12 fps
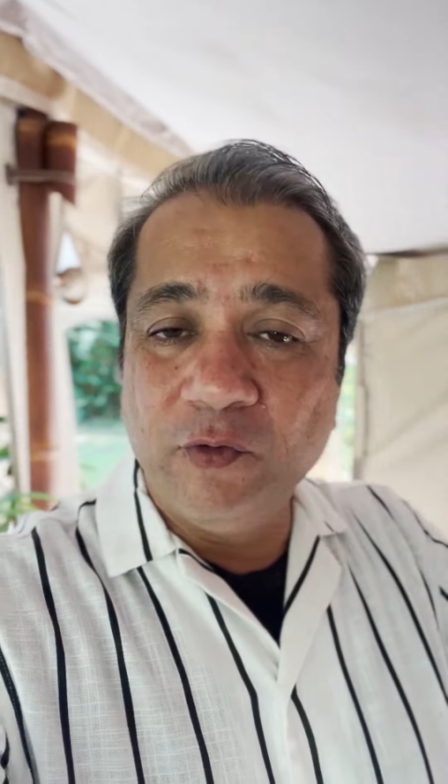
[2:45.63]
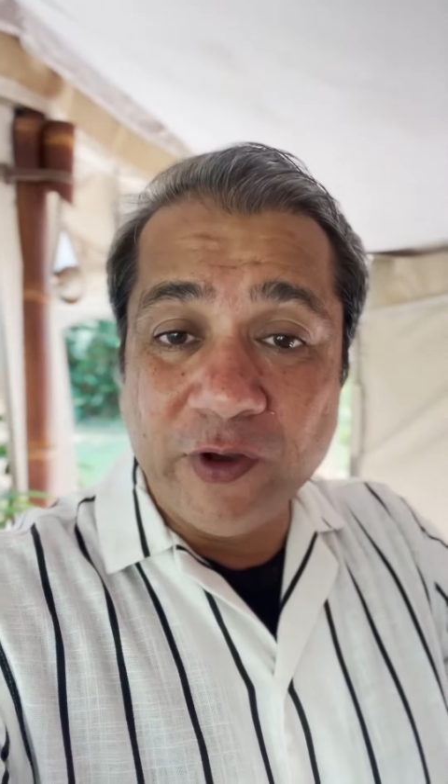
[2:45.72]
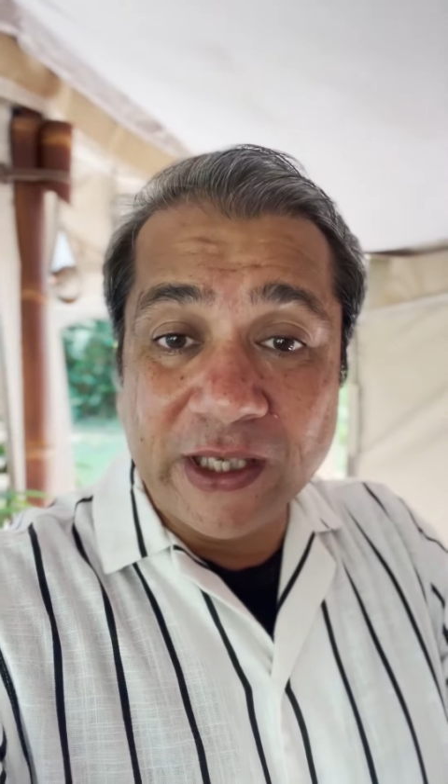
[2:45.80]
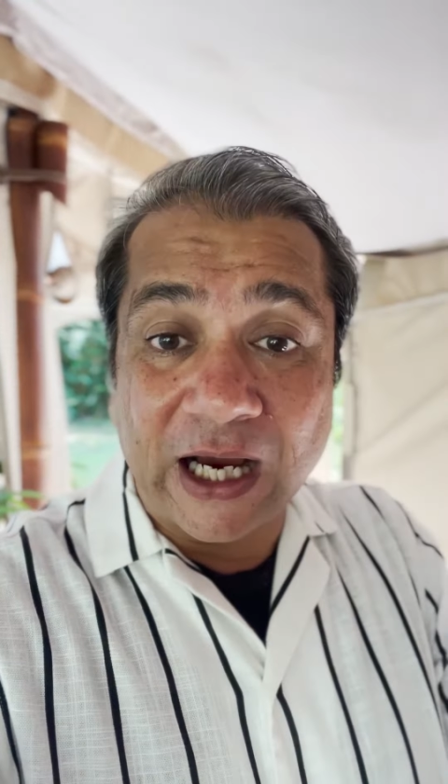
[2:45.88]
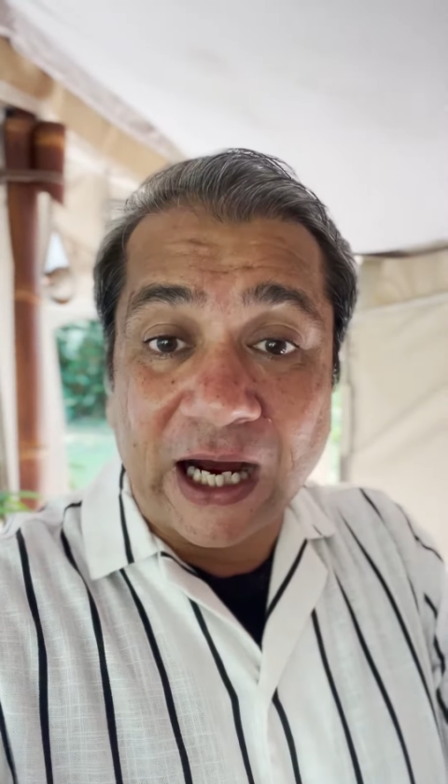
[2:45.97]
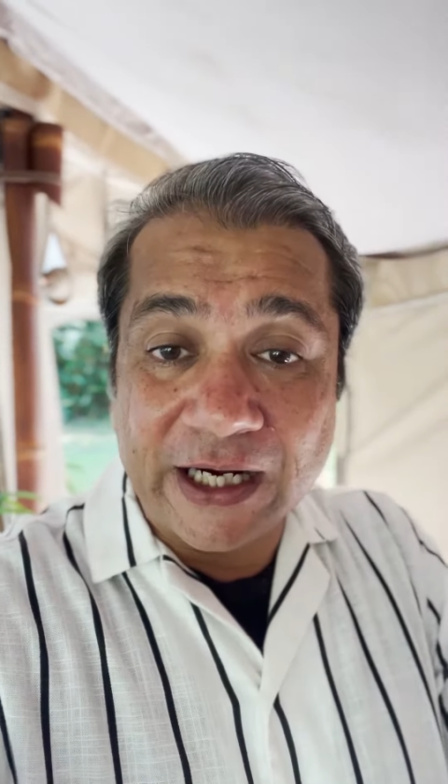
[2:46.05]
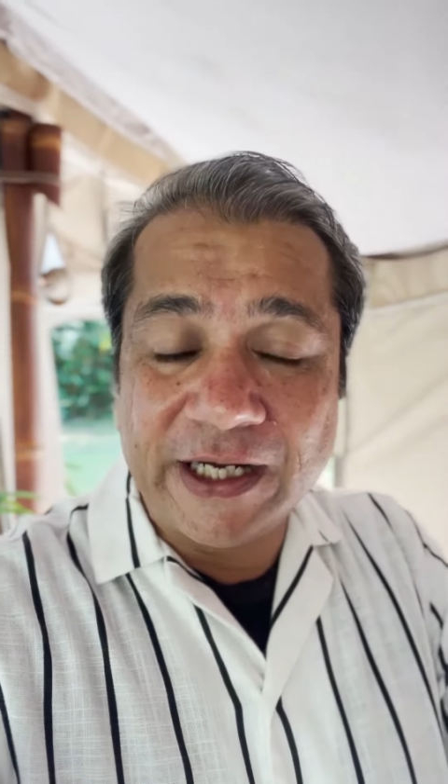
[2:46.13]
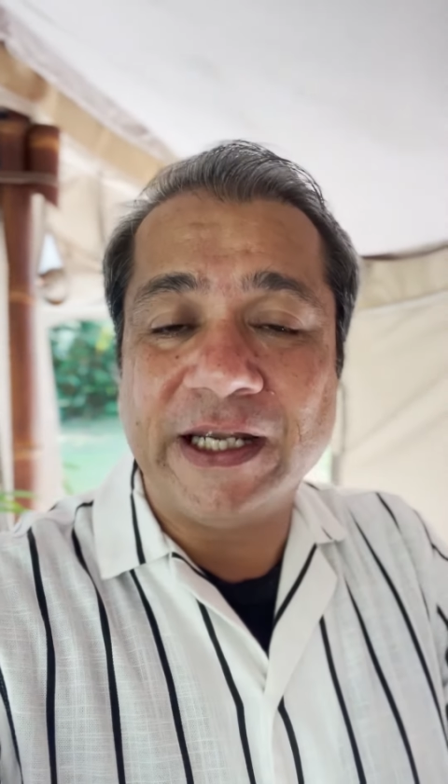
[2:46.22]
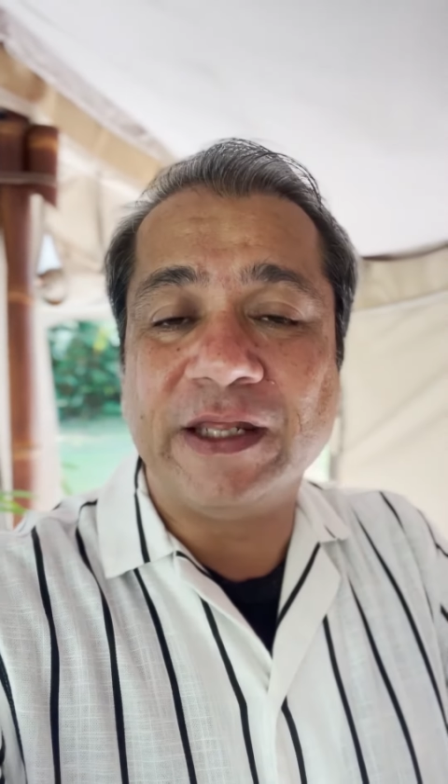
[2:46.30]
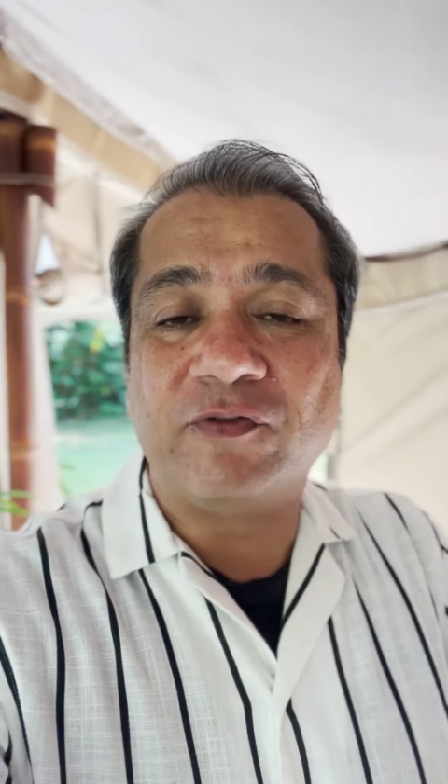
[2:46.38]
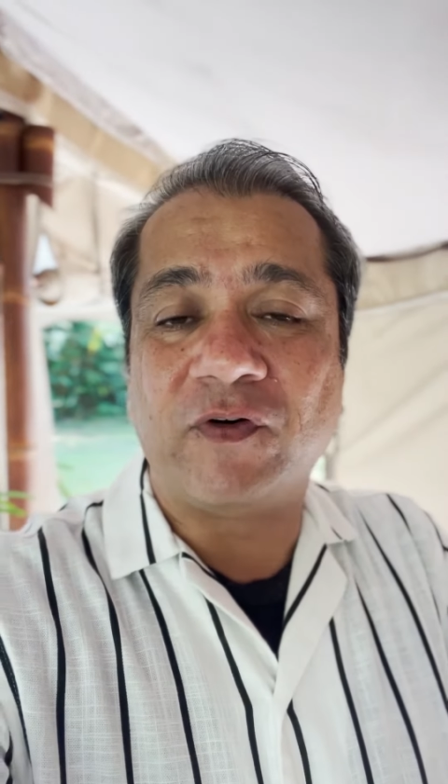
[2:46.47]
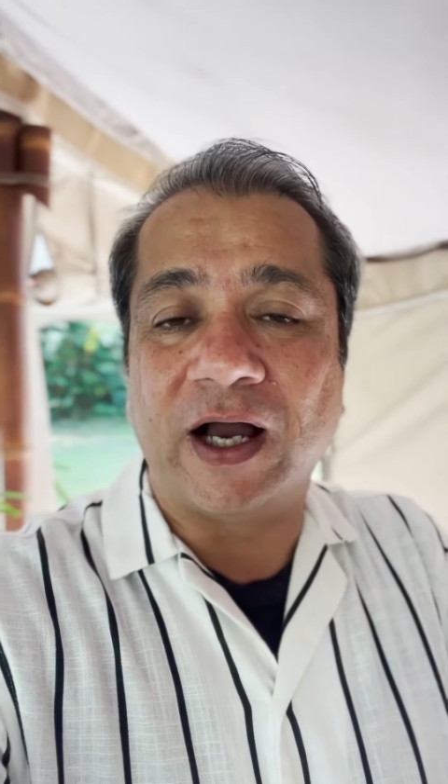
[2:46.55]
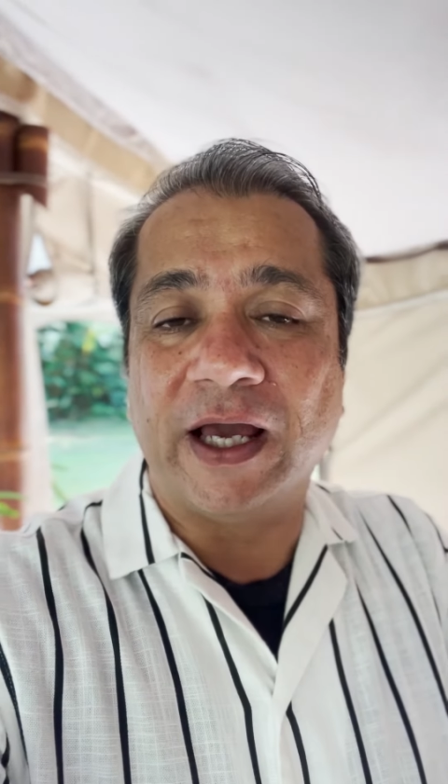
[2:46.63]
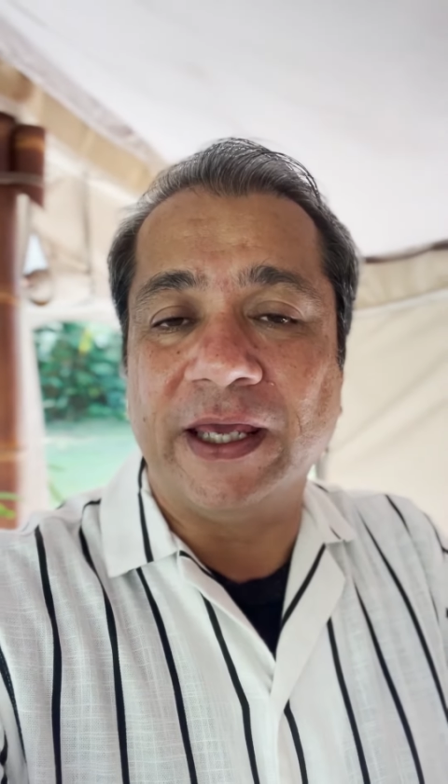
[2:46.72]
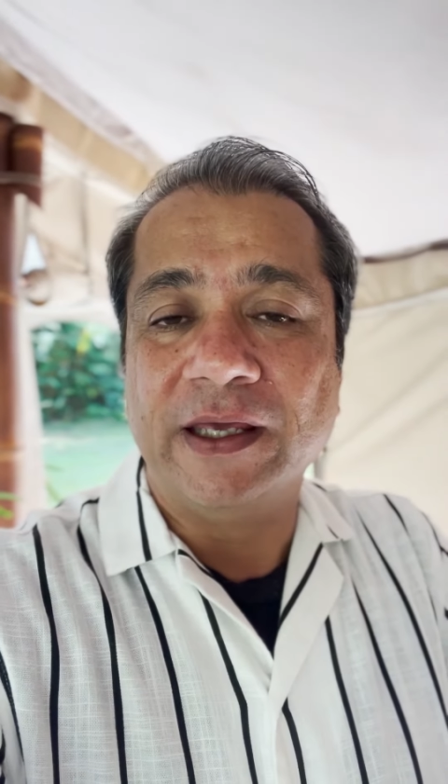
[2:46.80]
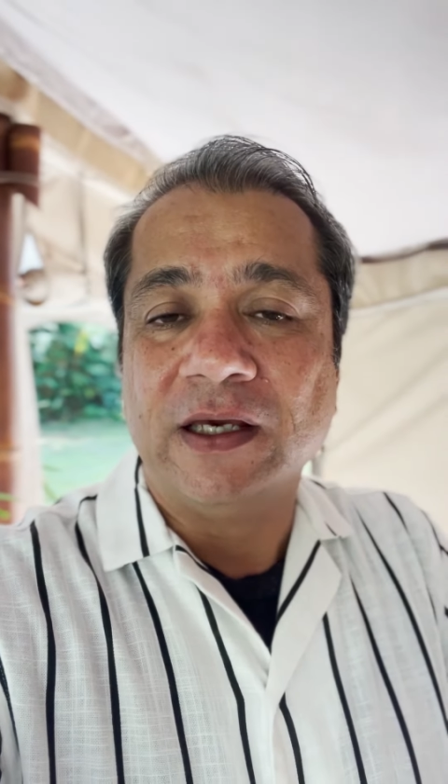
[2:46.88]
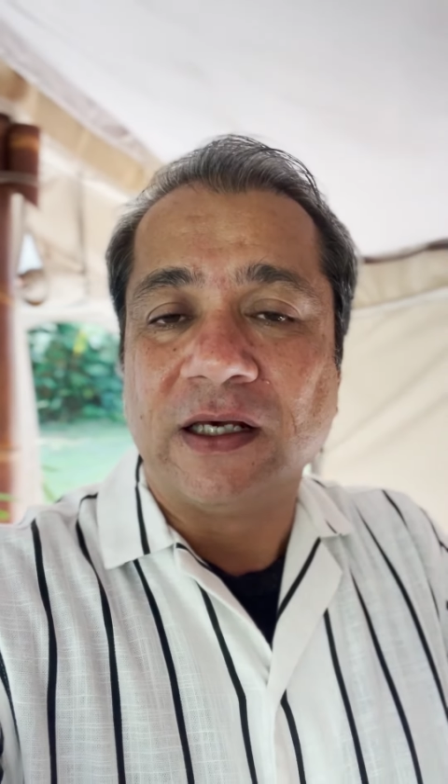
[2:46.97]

we identify